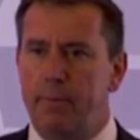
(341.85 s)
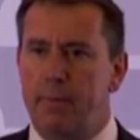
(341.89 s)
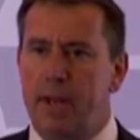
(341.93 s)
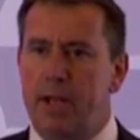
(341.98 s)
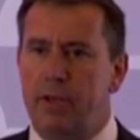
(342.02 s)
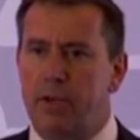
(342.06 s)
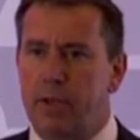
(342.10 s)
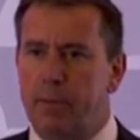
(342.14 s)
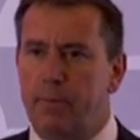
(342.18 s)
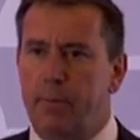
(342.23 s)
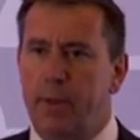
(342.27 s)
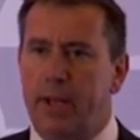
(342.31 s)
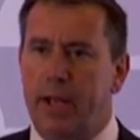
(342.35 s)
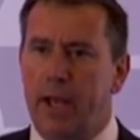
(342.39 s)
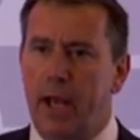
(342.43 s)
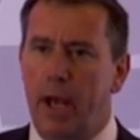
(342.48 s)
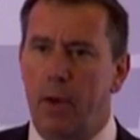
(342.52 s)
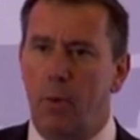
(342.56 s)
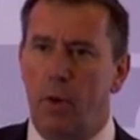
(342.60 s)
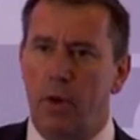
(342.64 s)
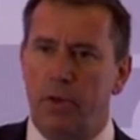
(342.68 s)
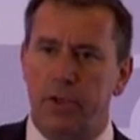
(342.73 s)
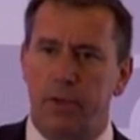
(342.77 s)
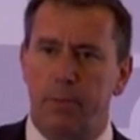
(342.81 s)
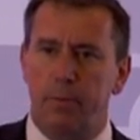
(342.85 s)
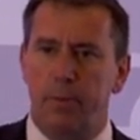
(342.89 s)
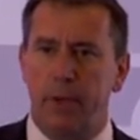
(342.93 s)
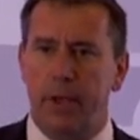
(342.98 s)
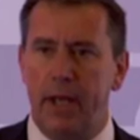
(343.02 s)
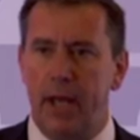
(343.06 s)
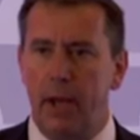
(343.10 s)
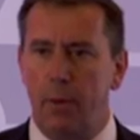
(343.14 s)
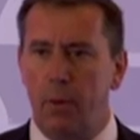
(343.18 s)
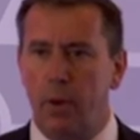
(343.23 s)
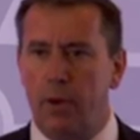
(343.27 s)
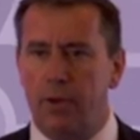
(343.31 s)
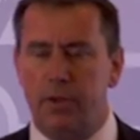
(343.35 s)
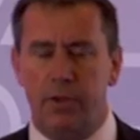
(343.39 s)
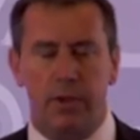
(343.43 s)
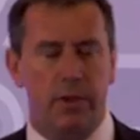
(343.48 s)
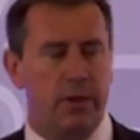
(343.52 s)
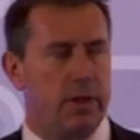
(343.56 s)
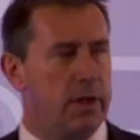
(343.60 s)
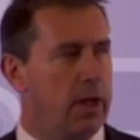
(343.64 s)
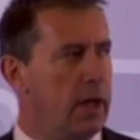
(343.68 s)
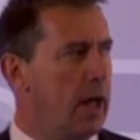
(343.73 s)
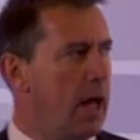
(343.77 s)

measuring PO, what's on PO, what's on.